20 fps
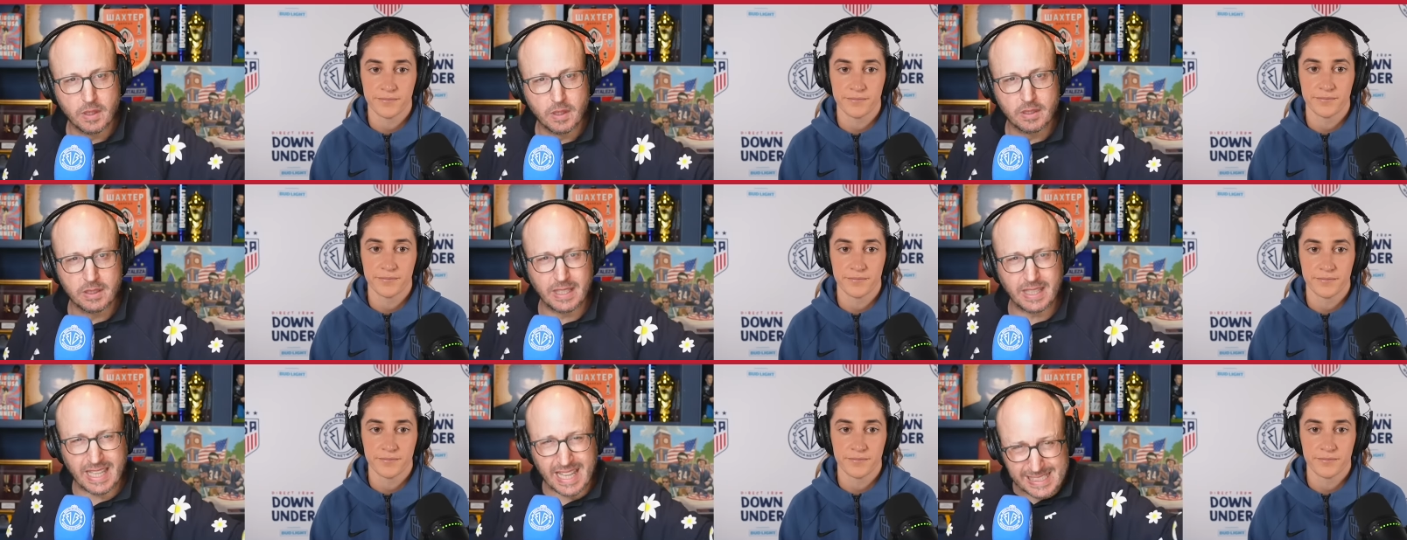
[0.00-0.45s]

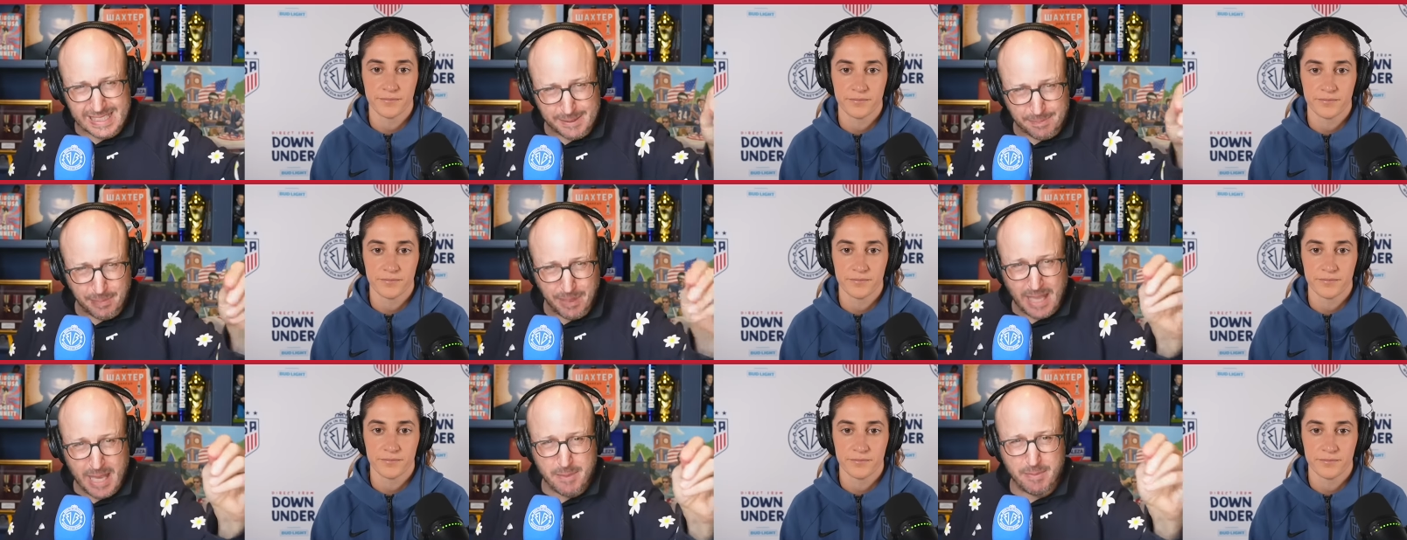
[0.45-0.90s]
Speaker 1: The
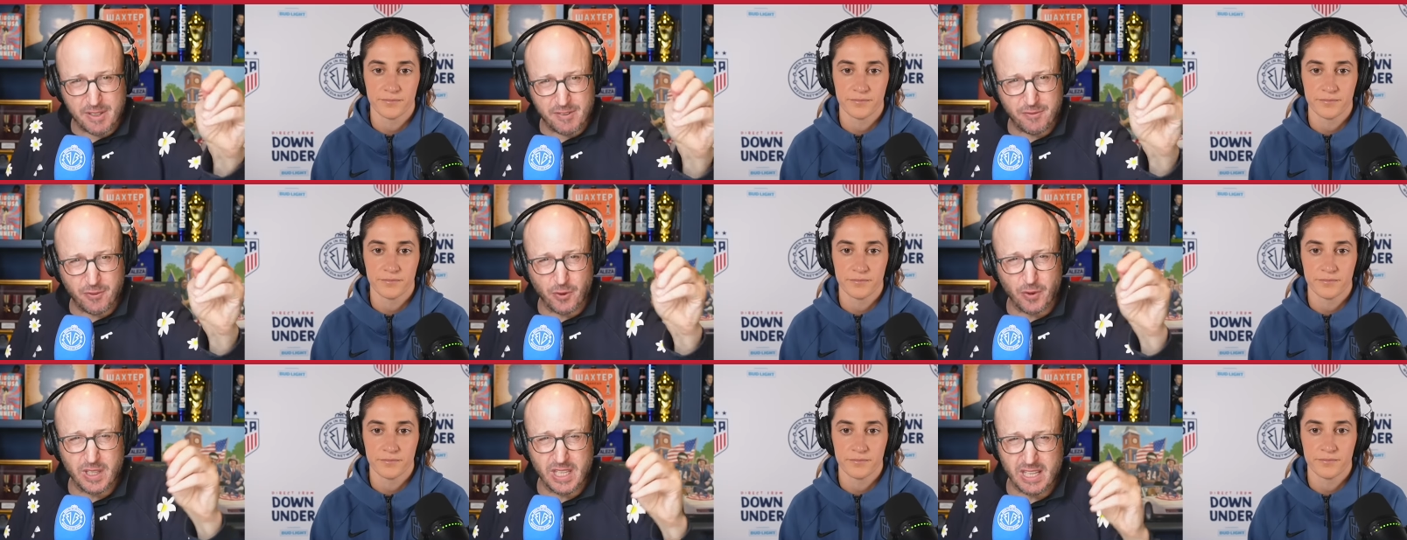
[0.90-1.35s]
last player
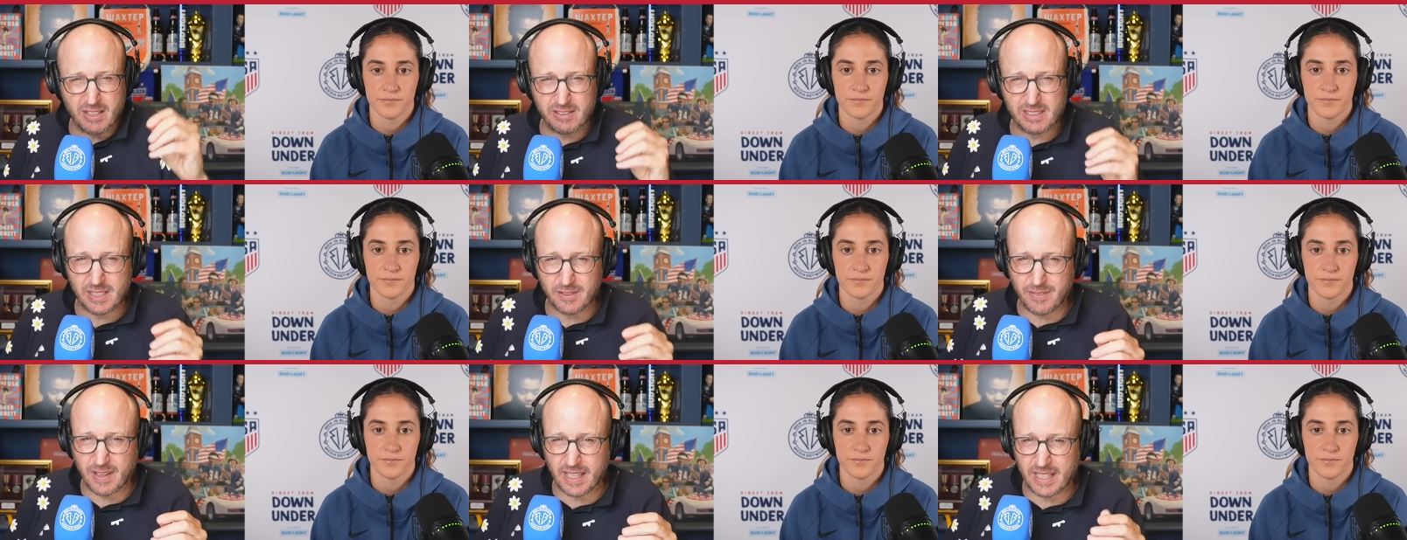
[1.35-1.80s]
before you,
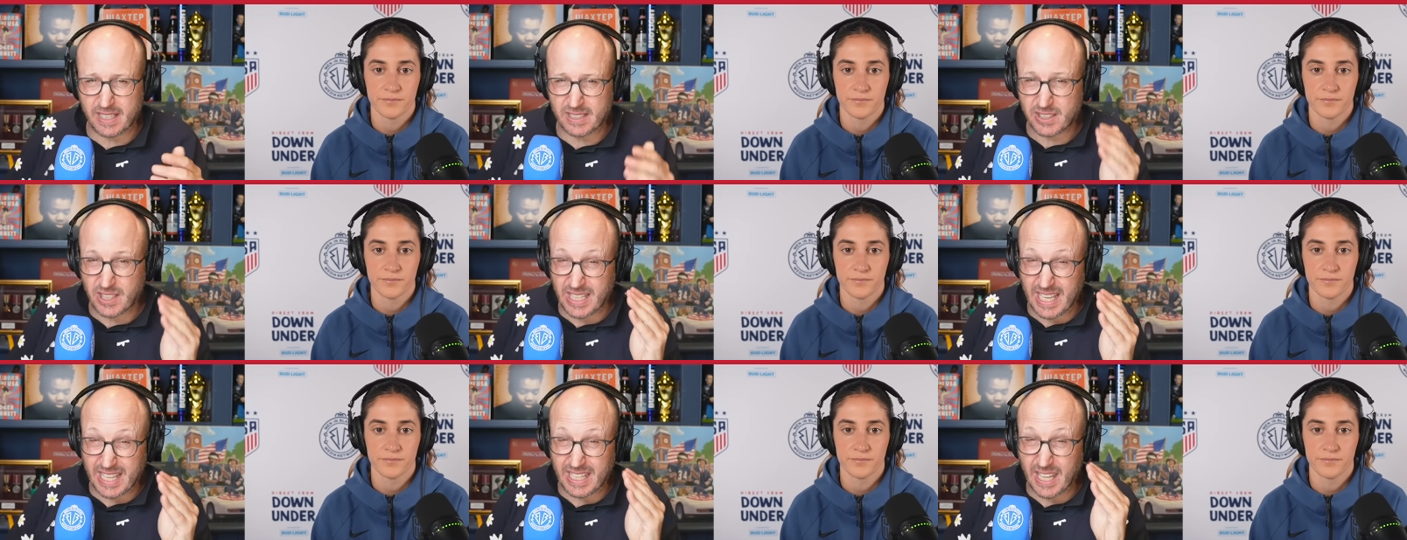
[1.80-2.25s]
Savannah,
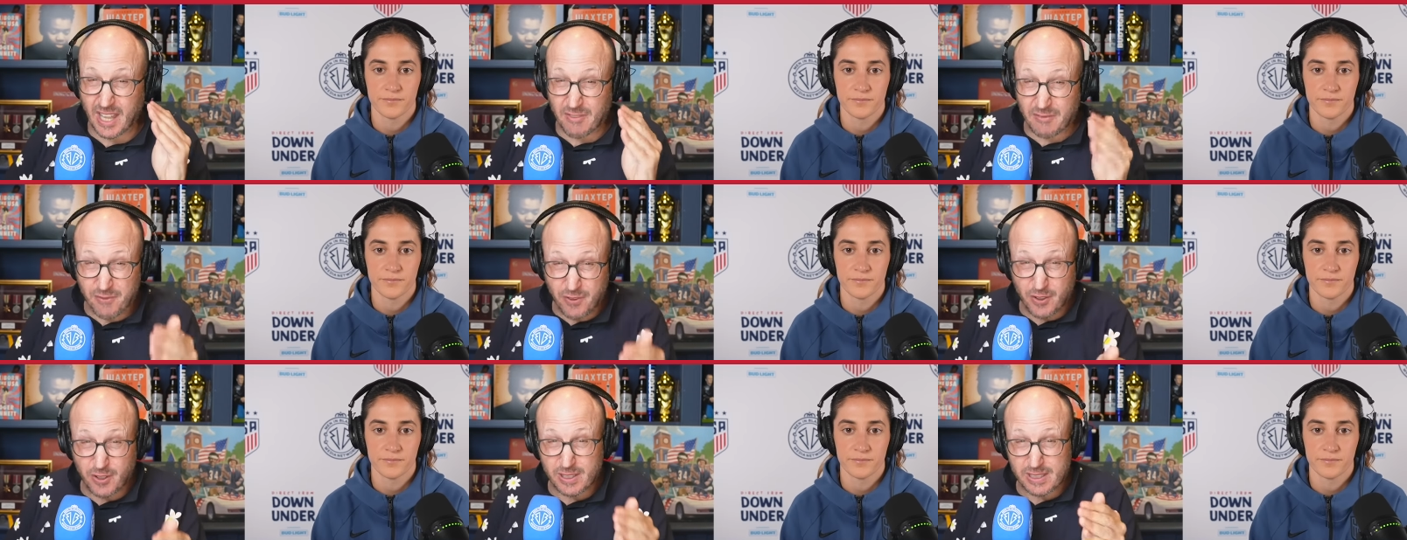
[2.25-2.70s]
to get their
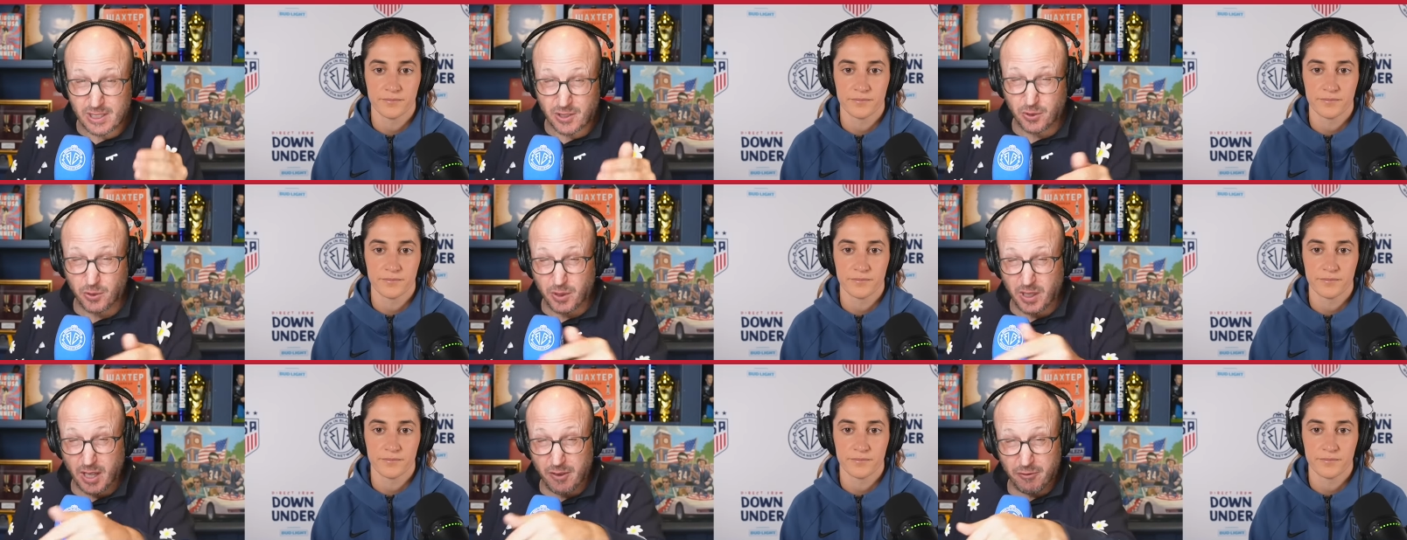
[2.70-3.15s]
first
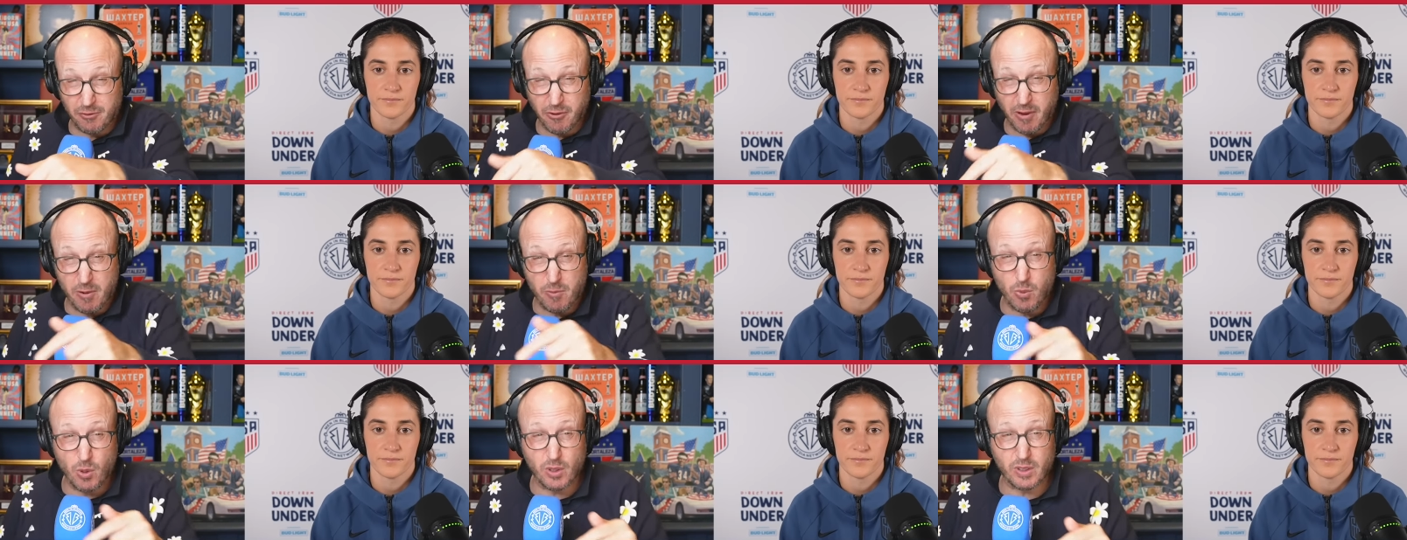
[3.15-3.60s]
call up for
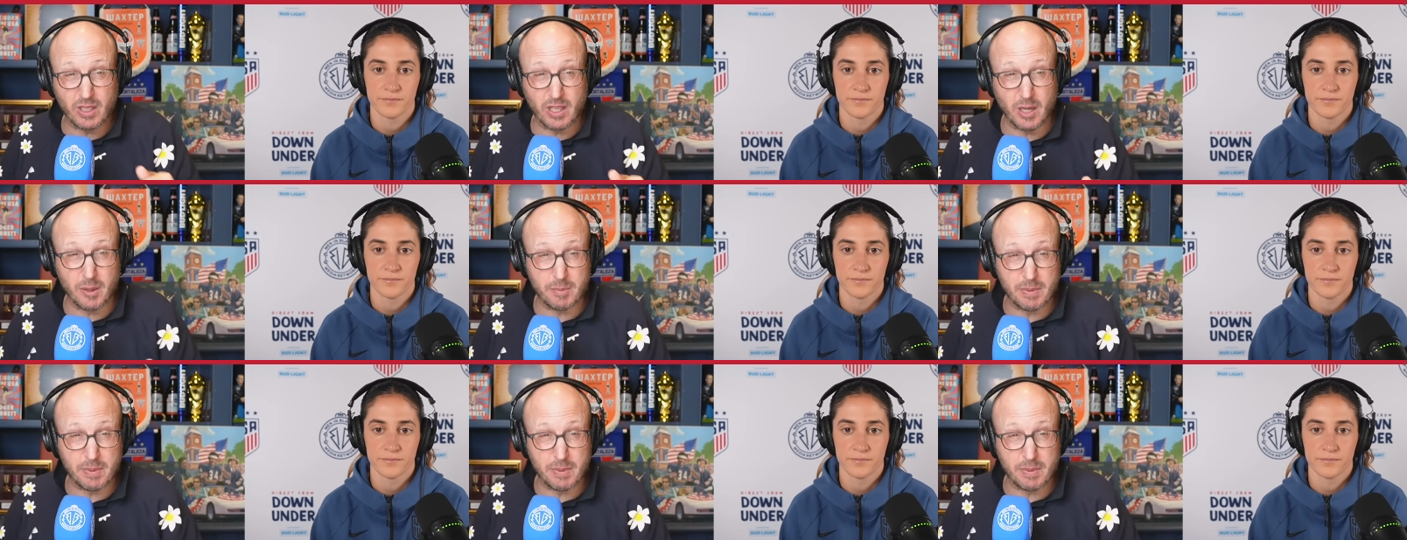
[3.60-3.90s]
a World Cup